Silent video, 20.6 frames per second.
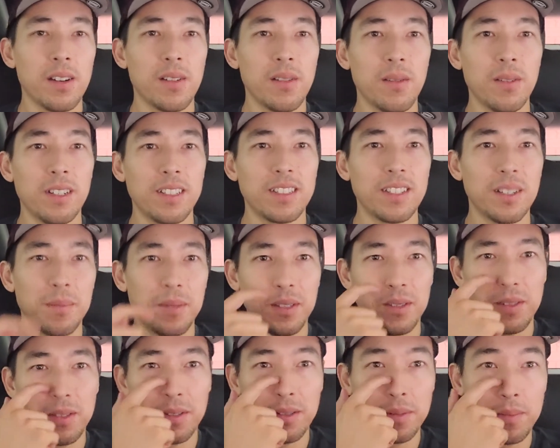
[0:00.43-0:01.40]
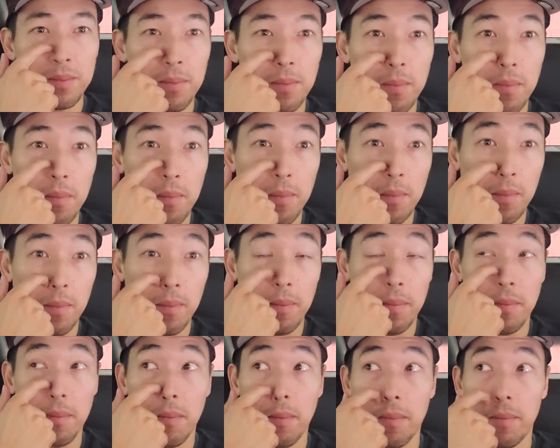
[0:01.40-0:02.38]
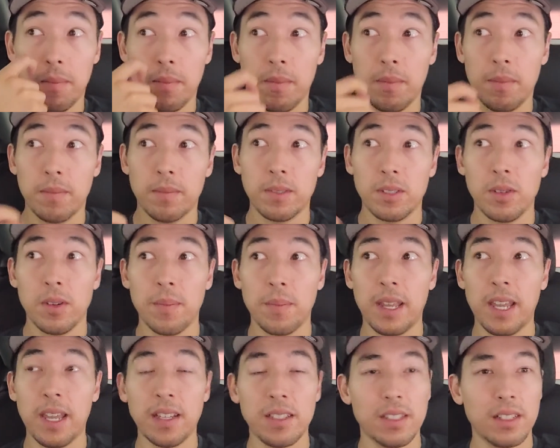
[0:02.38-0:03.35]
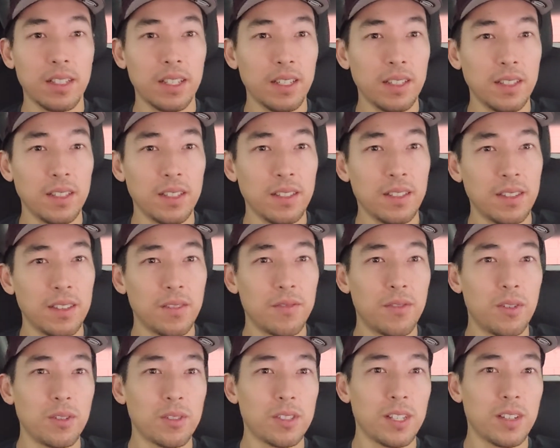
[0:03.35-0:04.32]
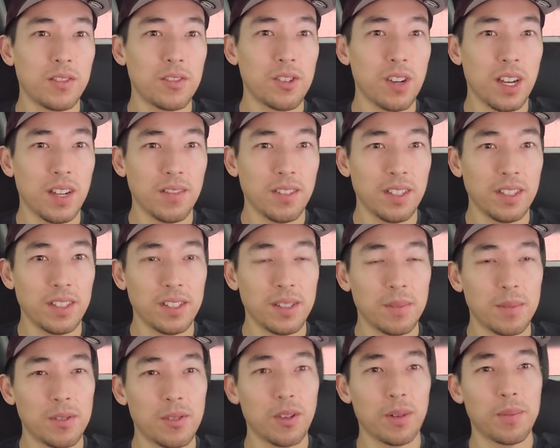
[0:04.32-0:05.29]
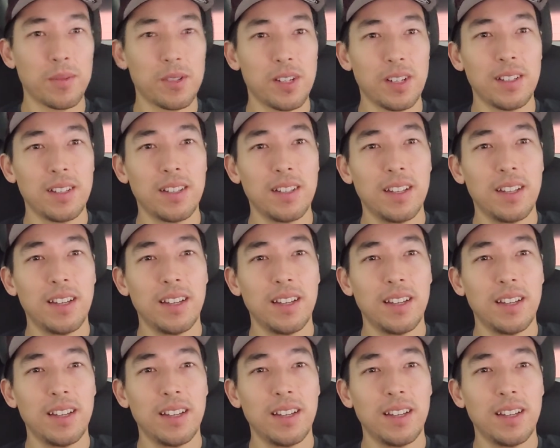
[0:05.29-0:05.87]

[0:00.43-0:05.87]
What is up, YouTube? So I'm canceling the full self-driving subscription,